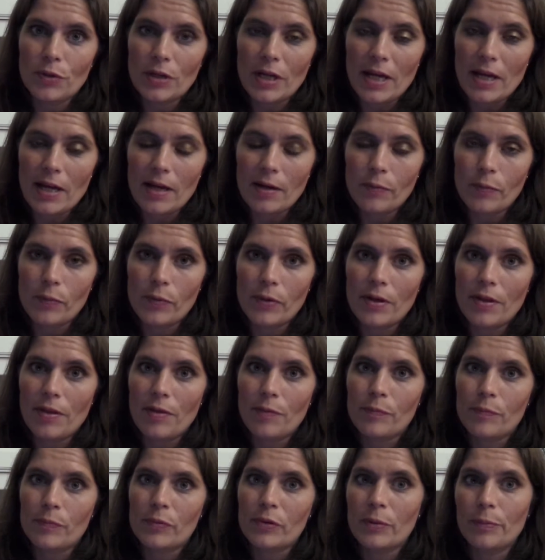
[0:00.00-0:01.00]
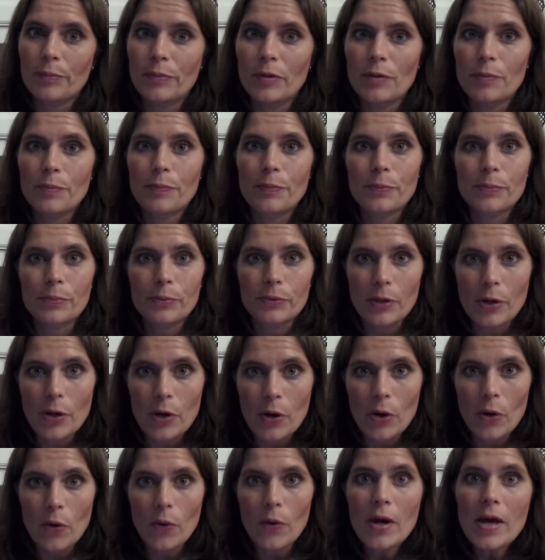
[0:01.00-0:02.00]
that with Premiere
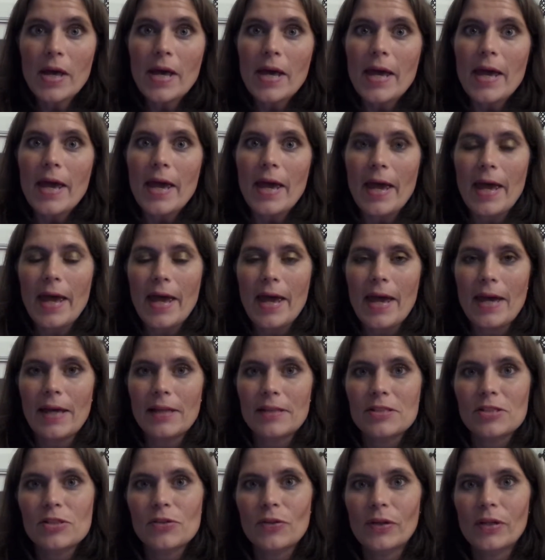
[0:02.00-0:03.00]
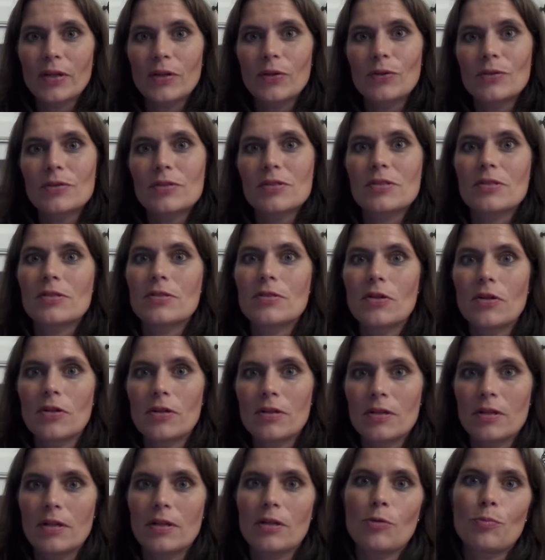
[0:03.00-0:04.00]
Pro, and so I couldn't start
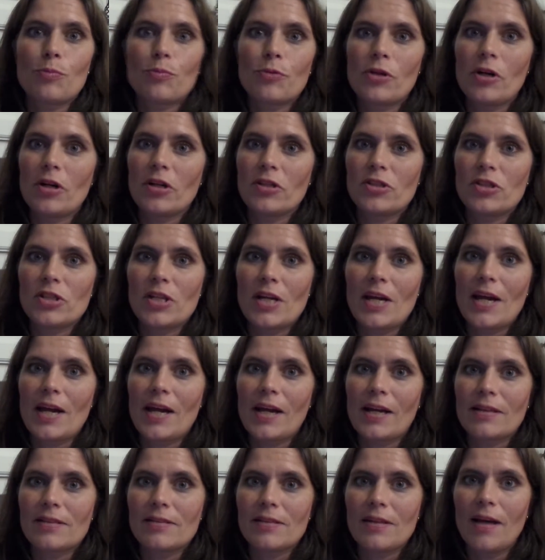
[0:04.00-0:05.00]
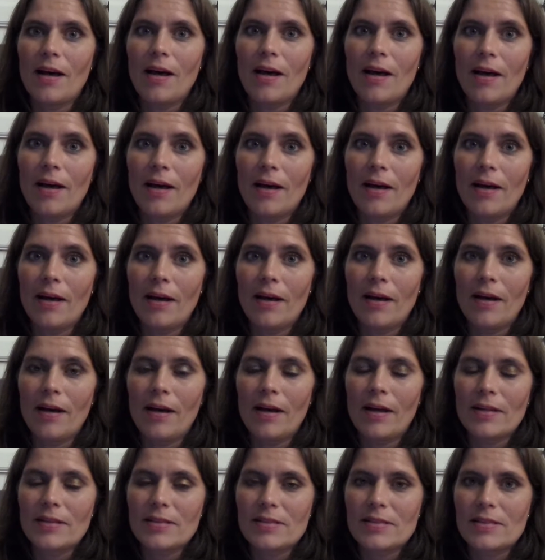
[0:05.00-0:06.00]
another project
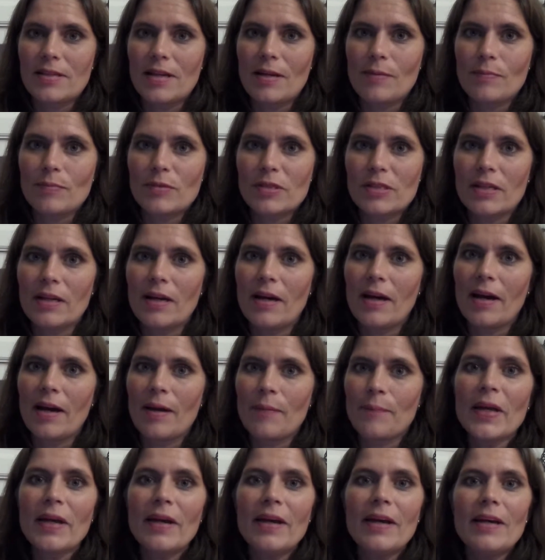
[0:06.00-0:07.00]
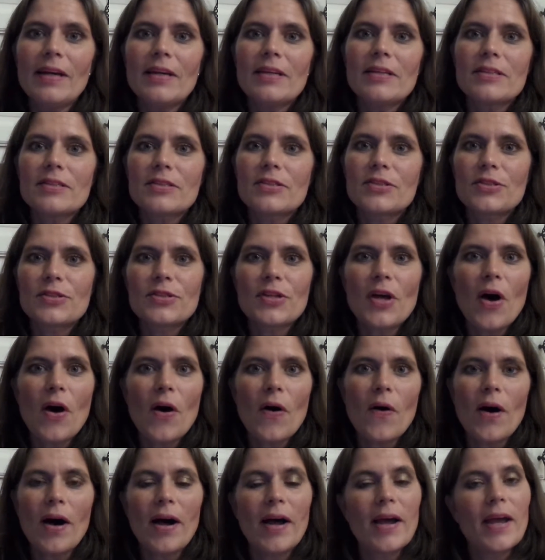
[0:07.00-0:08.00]
at the same time.
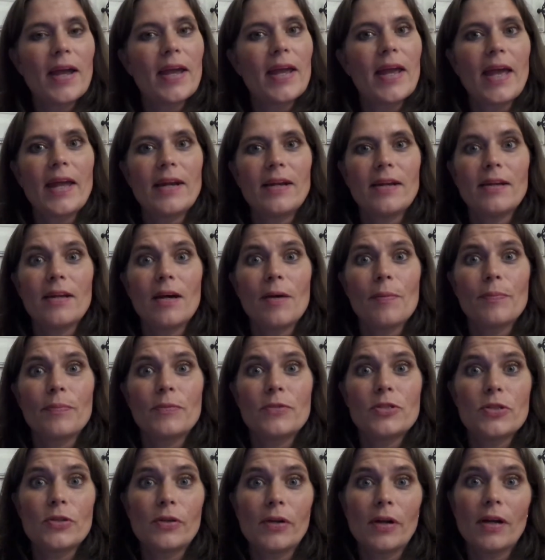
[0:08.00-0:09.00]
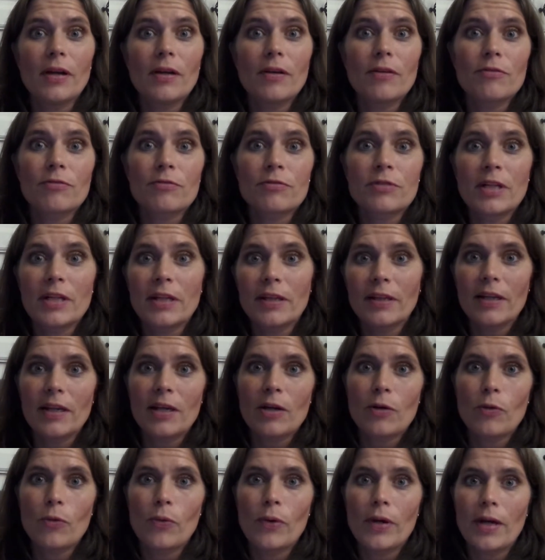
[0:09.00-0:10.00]
So I ended up doing a really
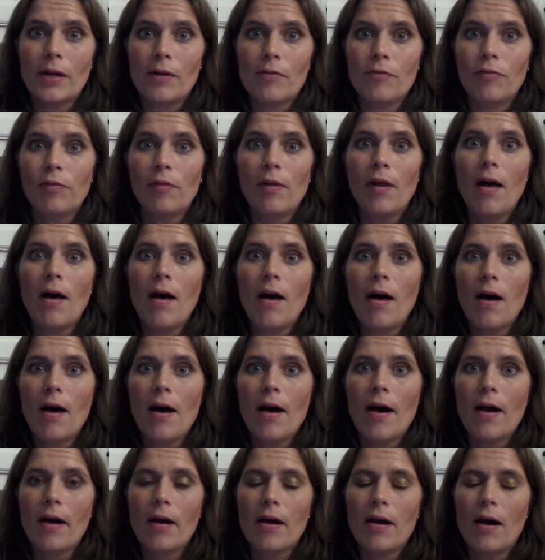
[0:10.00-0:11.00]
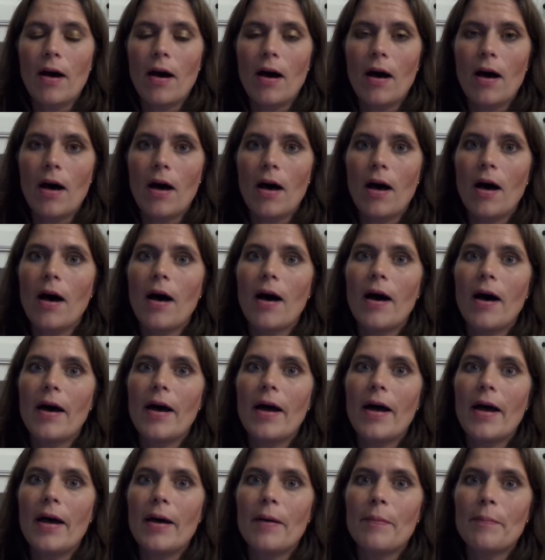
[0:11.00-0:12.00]
quick vlog.
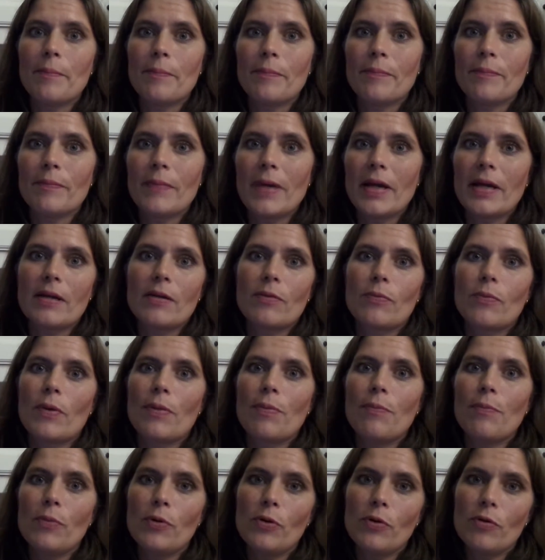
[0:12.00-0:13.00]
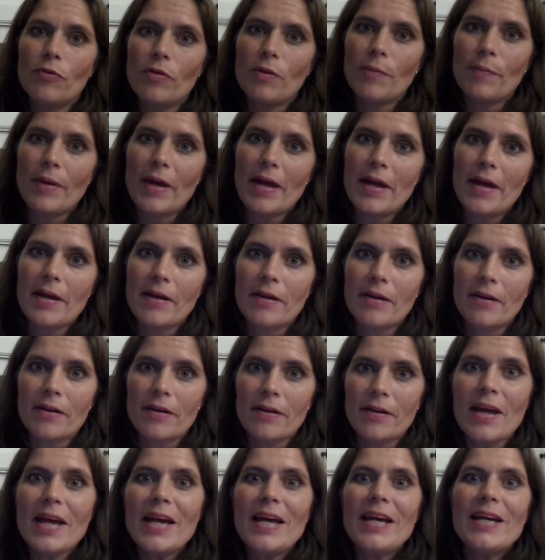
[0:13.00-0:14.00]
I made it with Movie
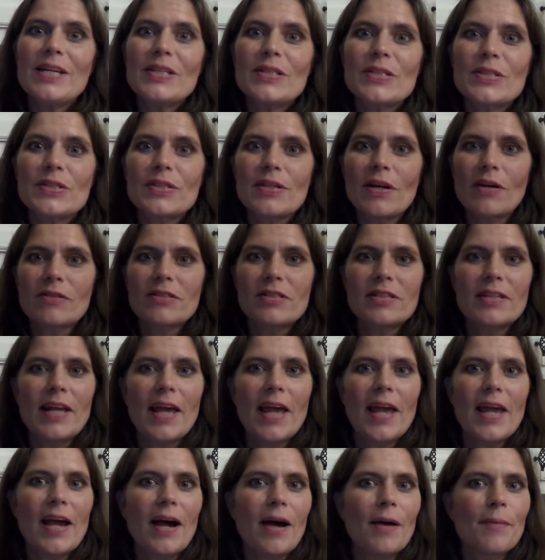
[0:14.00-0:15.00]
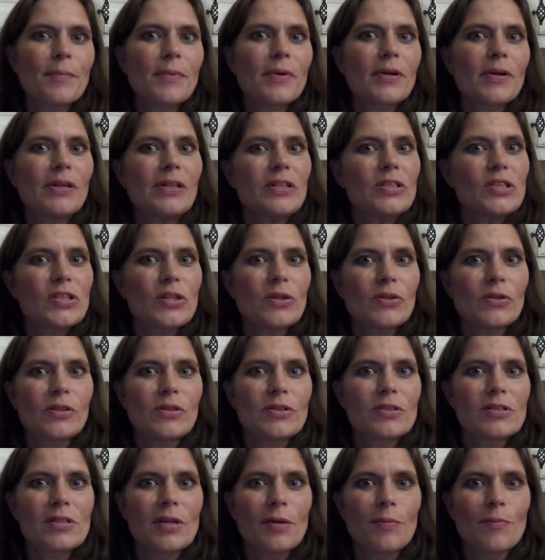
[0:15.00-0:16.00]
Maker. So today I'm going to show you
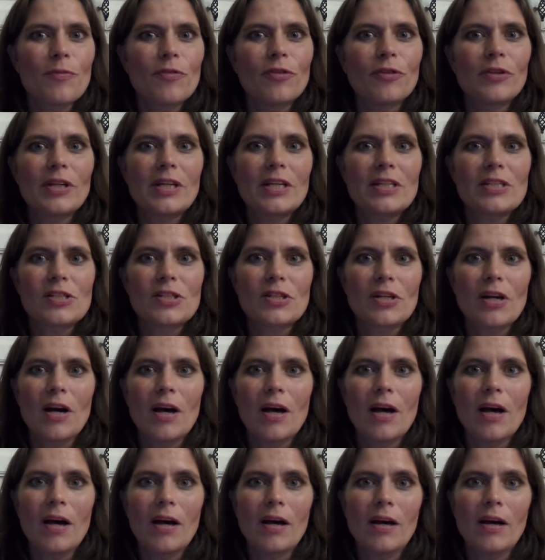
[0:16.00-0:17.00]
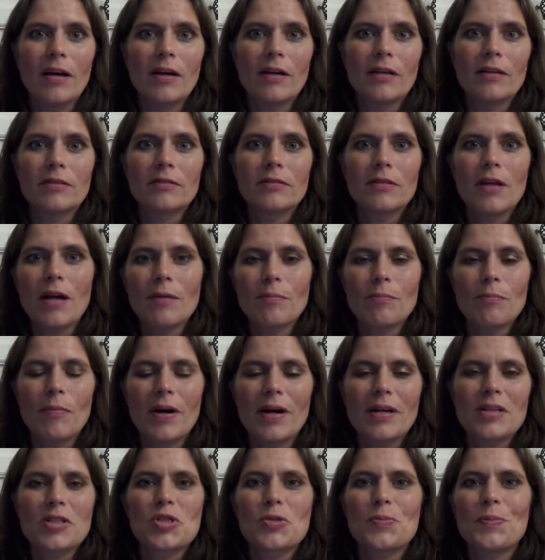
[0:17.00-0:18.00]
some footage, not
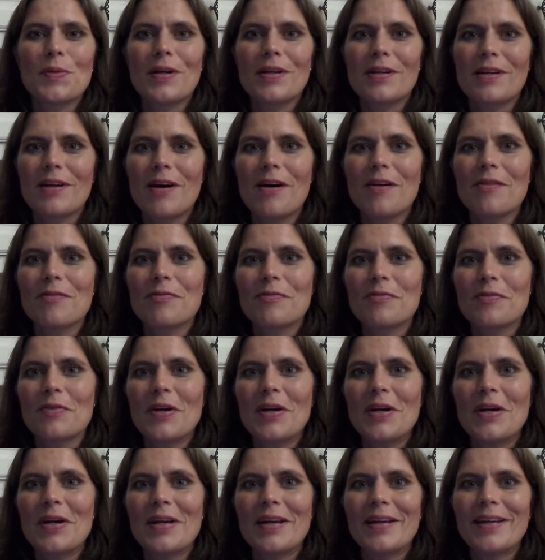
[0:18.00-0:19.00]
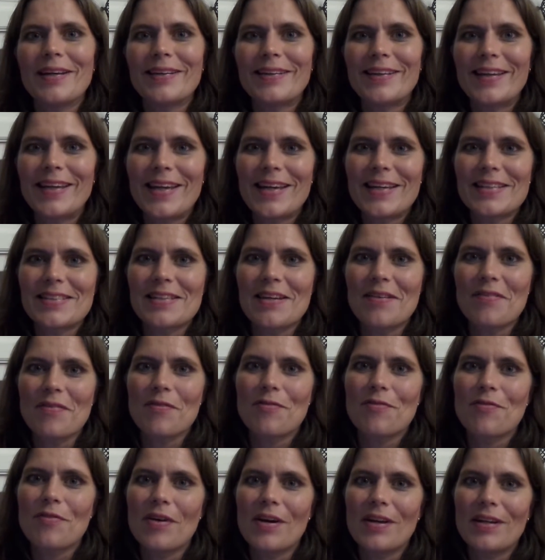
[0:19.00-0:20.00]
much, but of the kids having
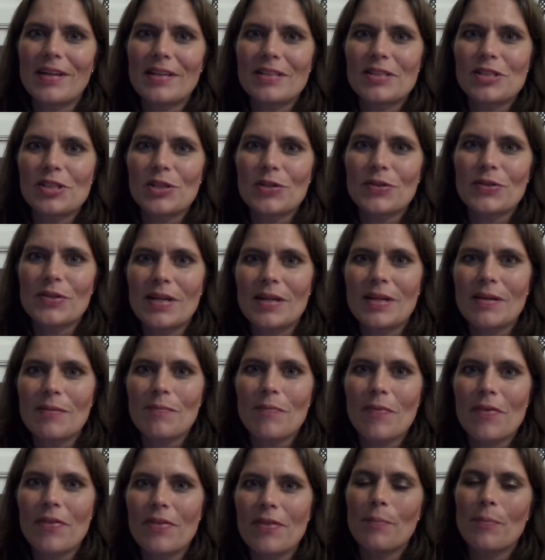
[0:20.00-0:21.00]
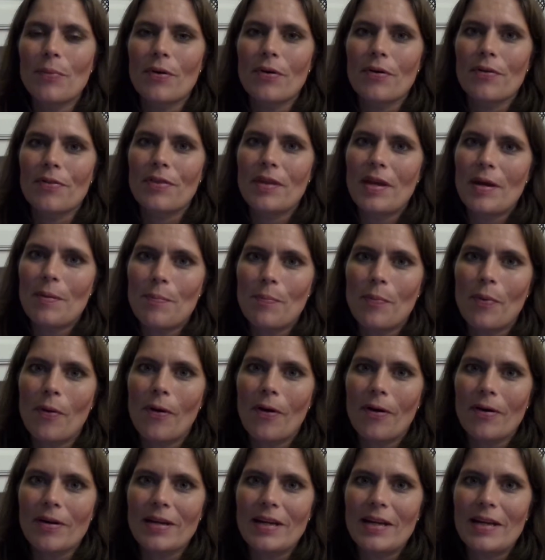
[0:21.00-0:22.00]
fun at Joachim's birthday
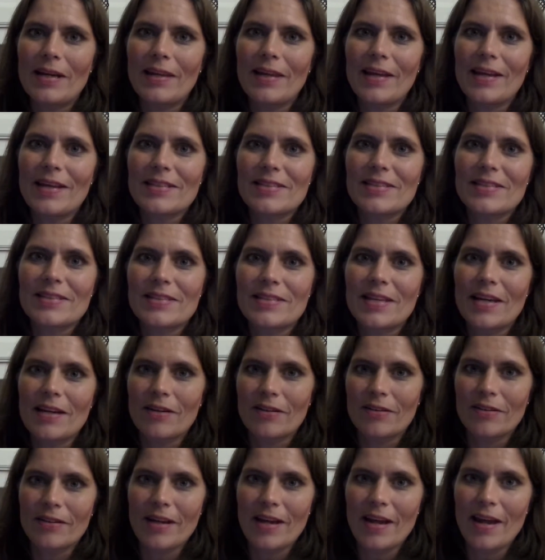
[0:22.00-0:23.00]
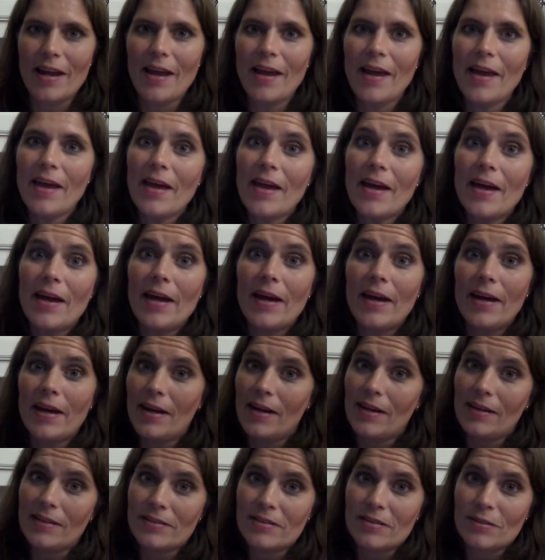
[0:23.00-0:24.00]
party last Saturday,
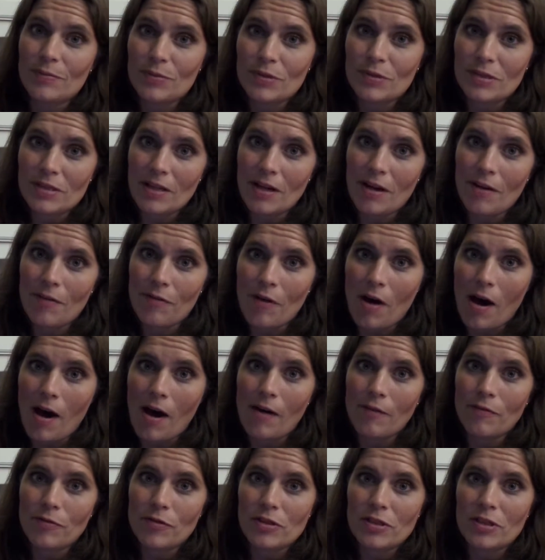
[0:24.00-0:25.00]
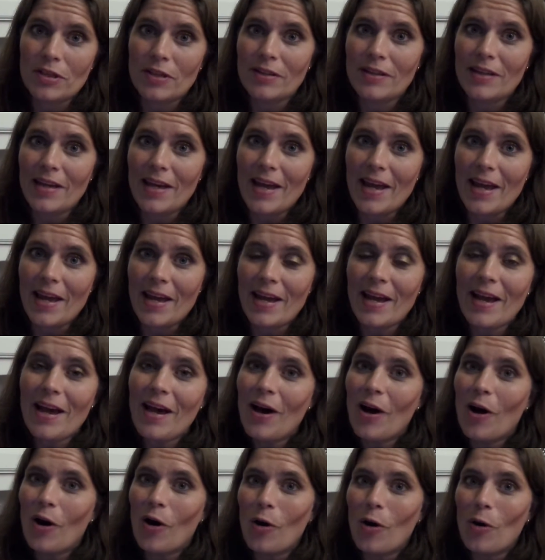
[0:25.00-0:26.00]
and some stuff of today.
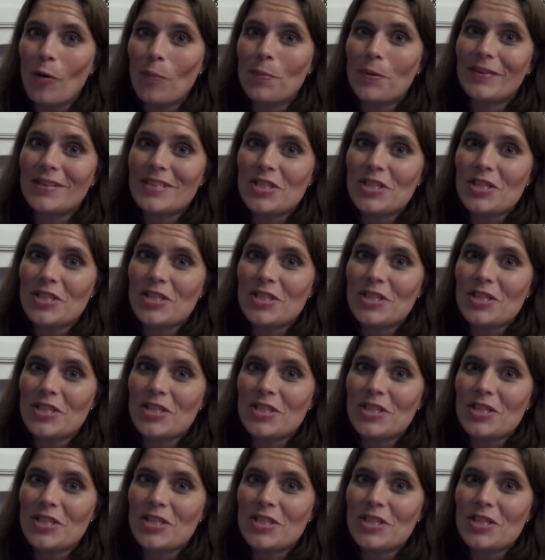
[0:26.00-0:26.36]
Hope you